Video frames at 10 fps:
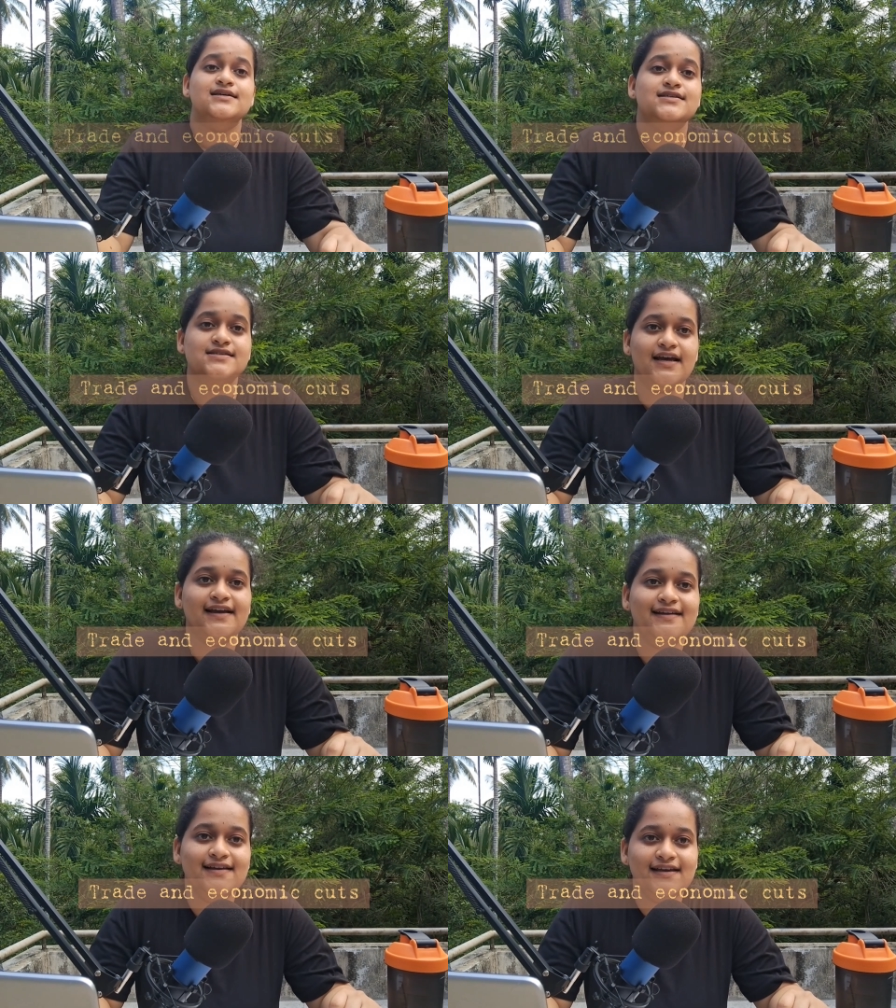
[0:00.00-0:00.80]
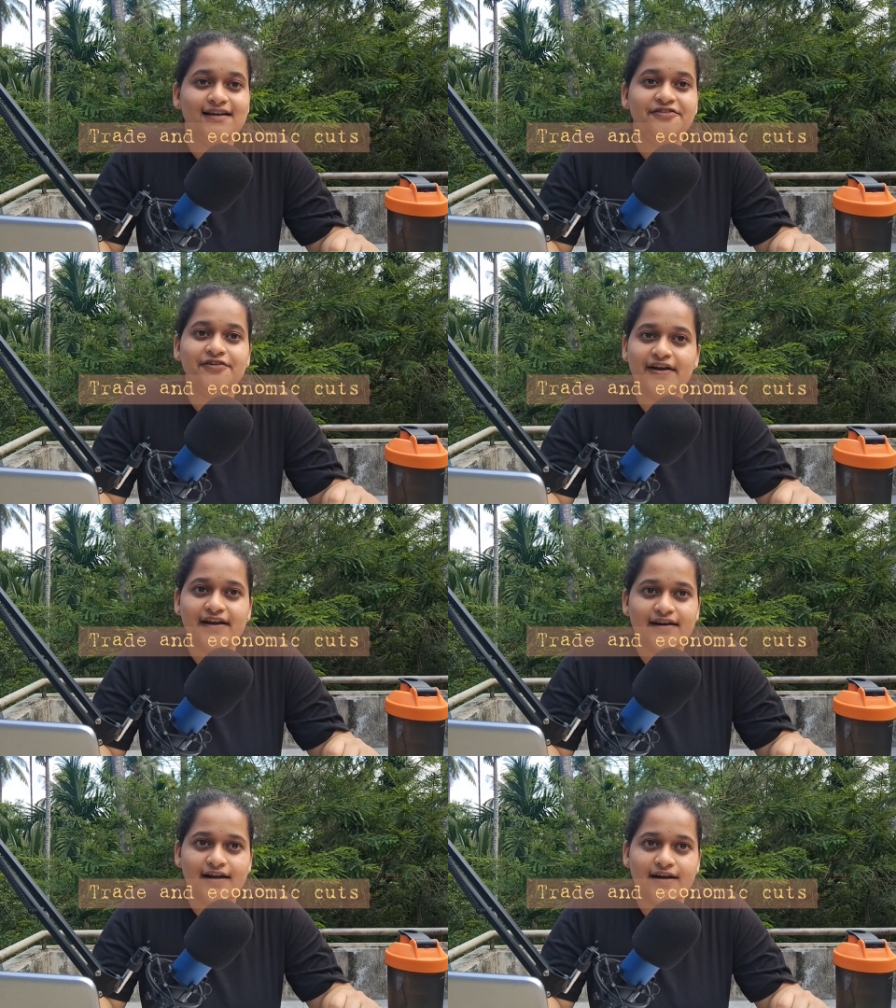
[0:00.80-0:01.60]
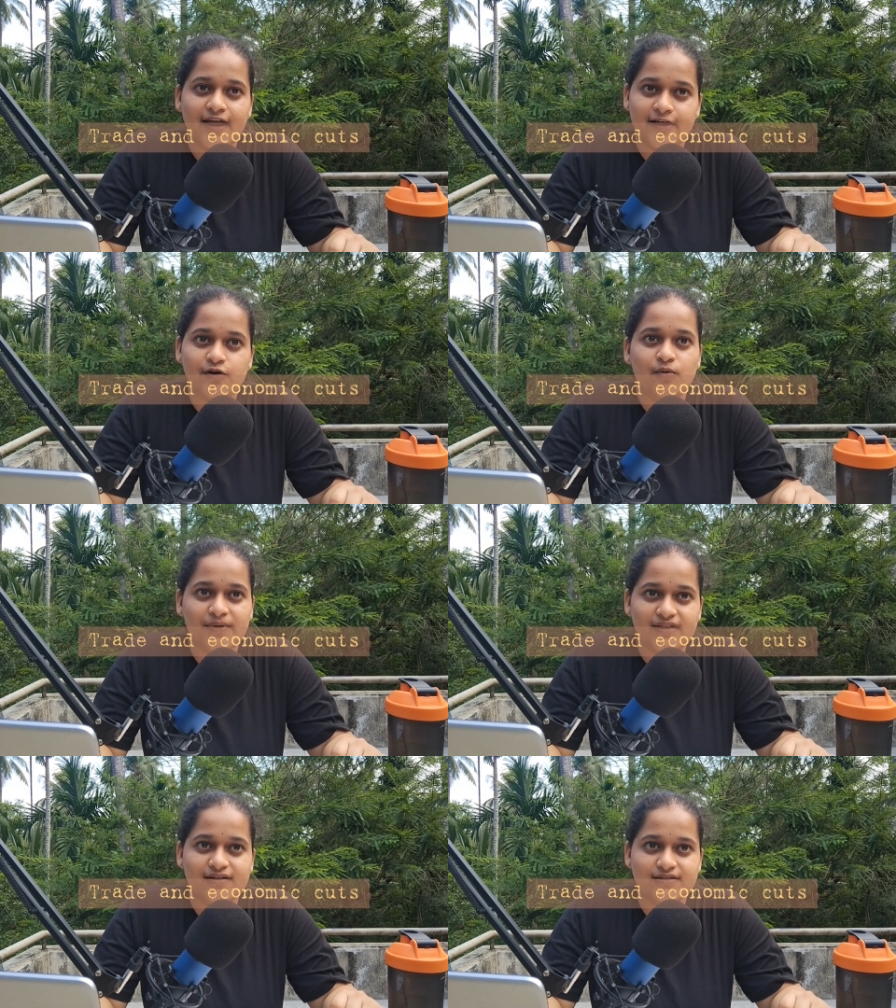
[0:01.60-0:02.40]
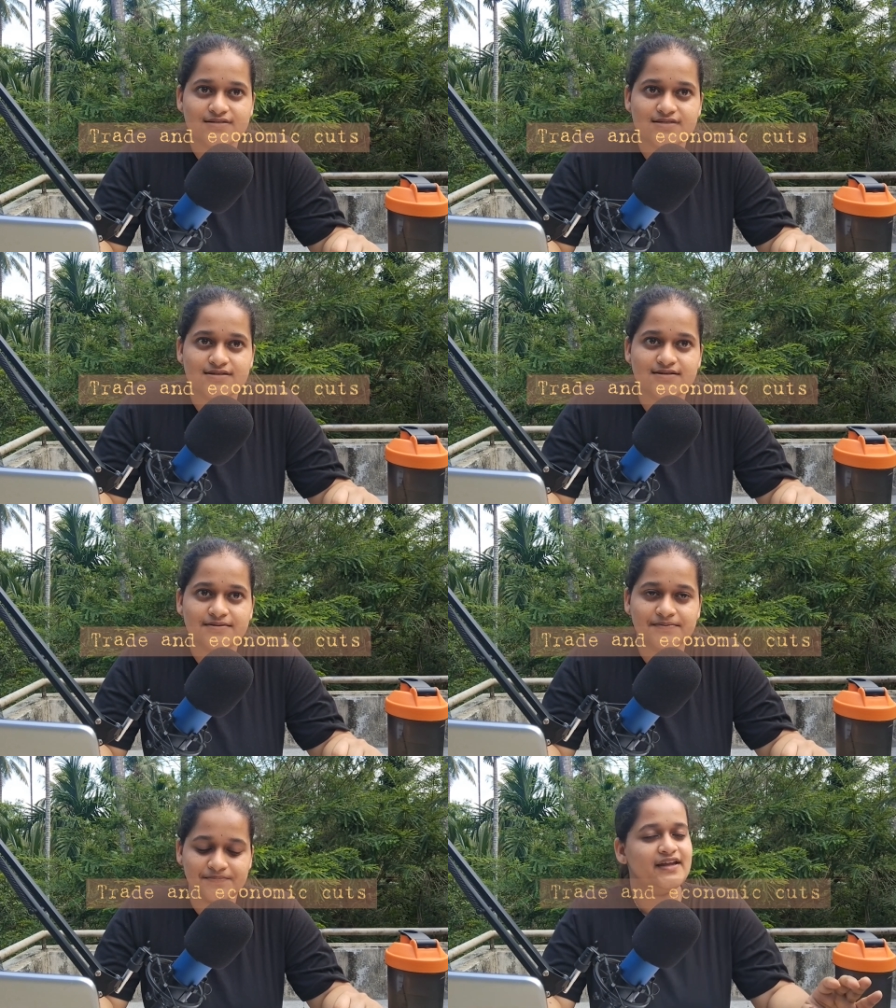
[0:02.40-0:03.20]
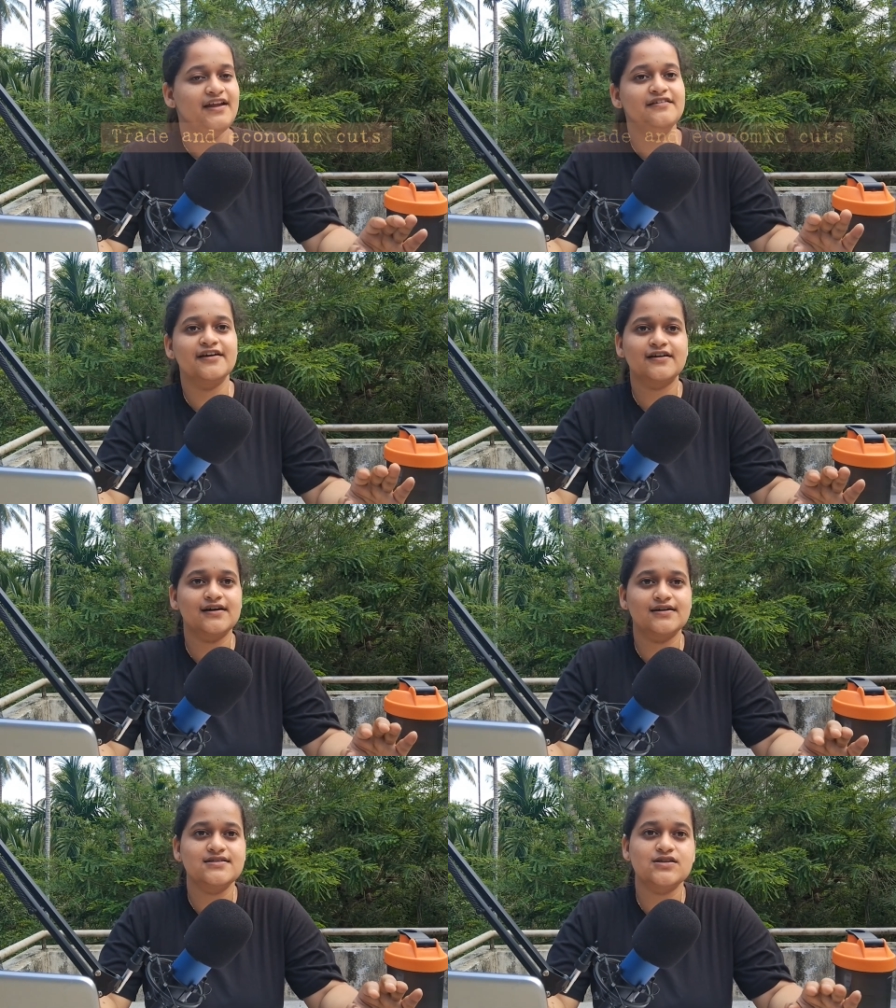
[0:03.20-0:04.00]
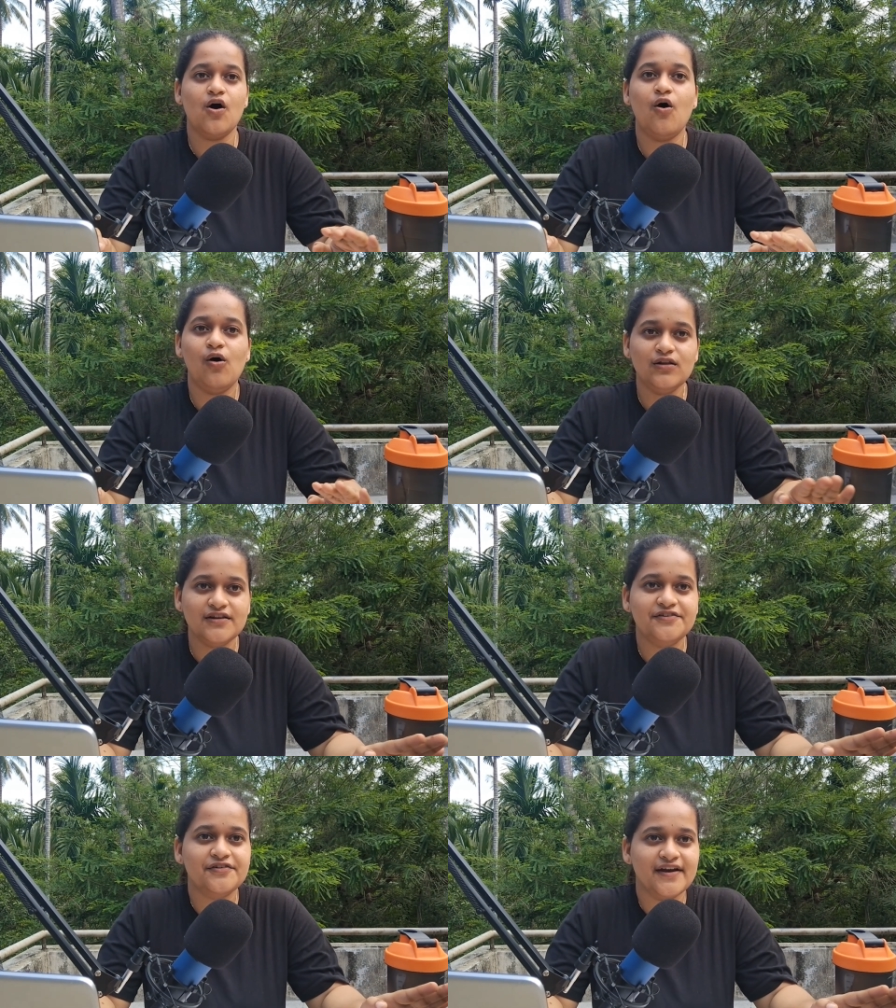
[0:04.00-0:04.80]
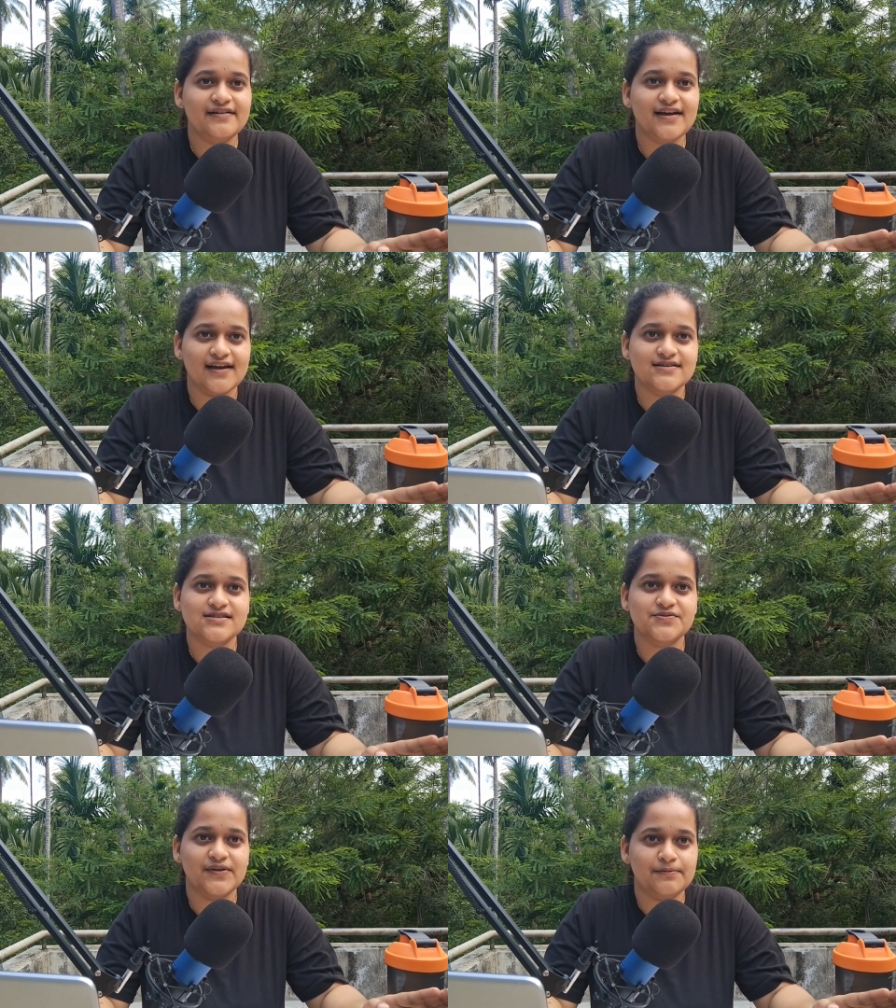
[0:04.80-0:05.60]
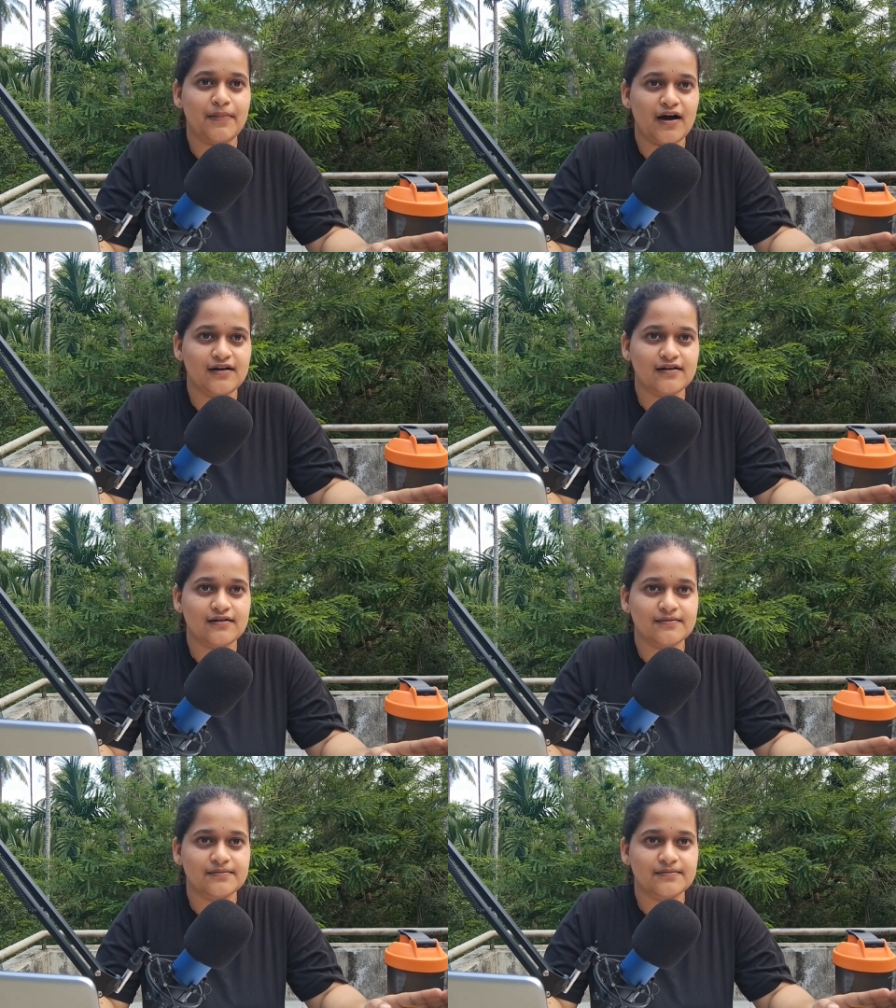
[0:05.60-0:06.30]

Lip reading: Secondly, trade and economic cuts. India cuts all the trade ties with Pak.